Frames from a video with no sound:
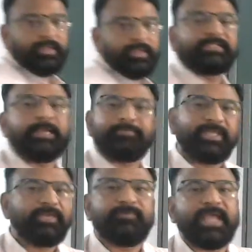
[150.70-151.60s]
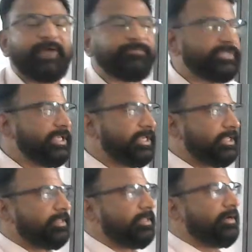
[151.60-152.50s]
The same thing we have seen
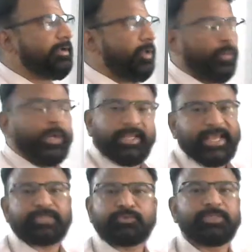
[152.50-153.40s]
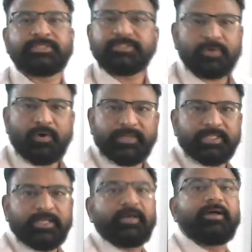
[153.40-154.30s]
in the when a gas was dissolved
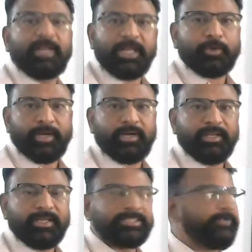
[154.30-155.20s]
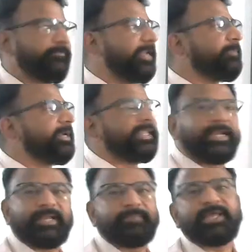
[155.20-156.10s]
in the liquid. Is it fine? But
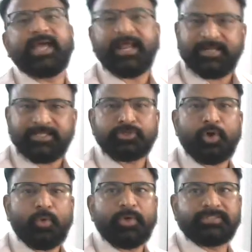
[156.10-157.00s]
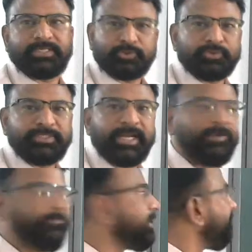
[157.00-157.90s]
that time the Henry's law was
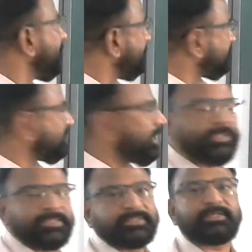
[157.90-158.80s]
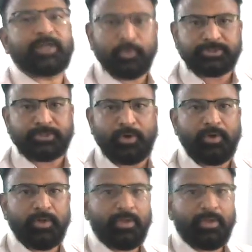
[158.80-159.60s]
associated with, but this time this is the Raoult's law.